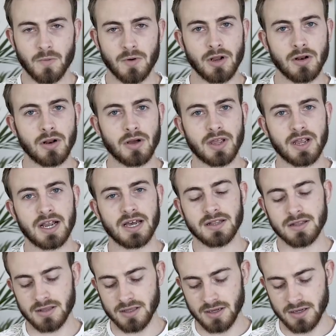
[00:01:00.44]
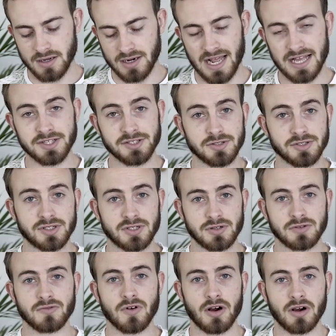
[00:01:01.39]
When you're looking at the lens, you're
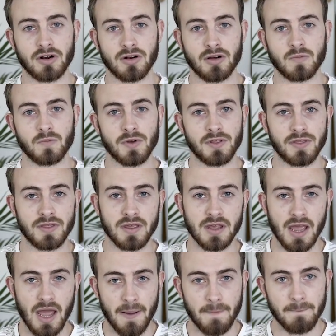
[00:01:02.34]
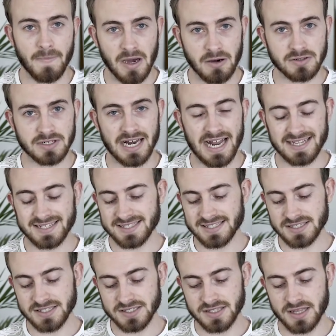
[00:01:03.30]
still rocking on with the M mount
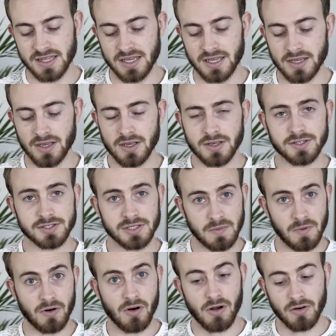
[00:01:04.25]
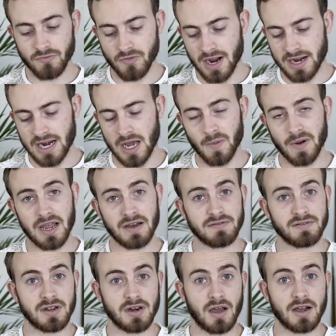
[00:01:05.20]
lenses, the Summicron. Right now we
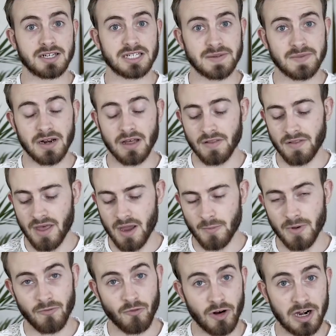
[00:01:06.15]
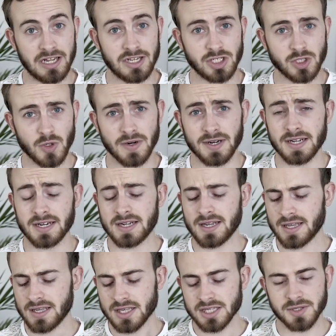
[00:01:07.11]
have the 90mm on there and we've really enjoyed it.
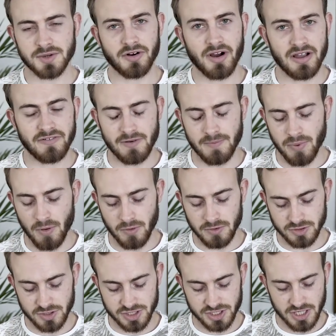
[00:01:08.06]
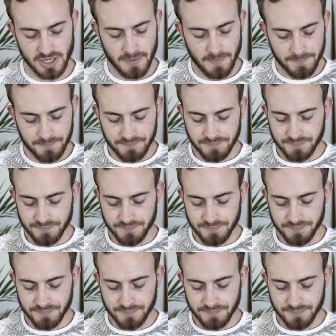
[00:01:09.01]
It's been great for portraiture.